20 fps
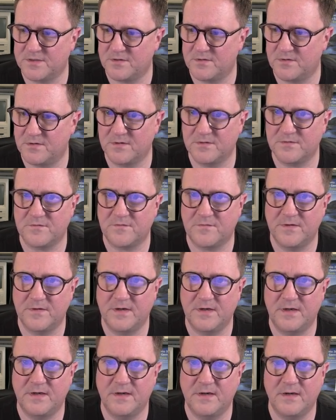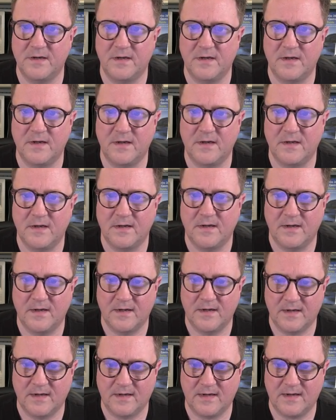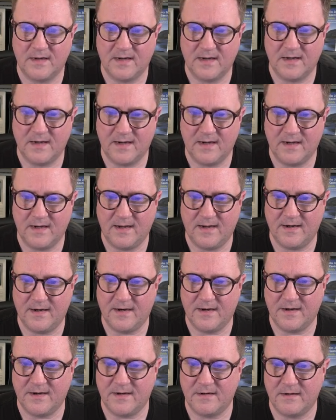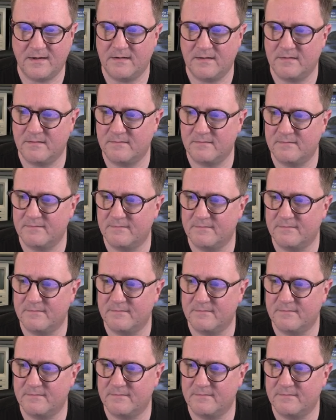country, Canada,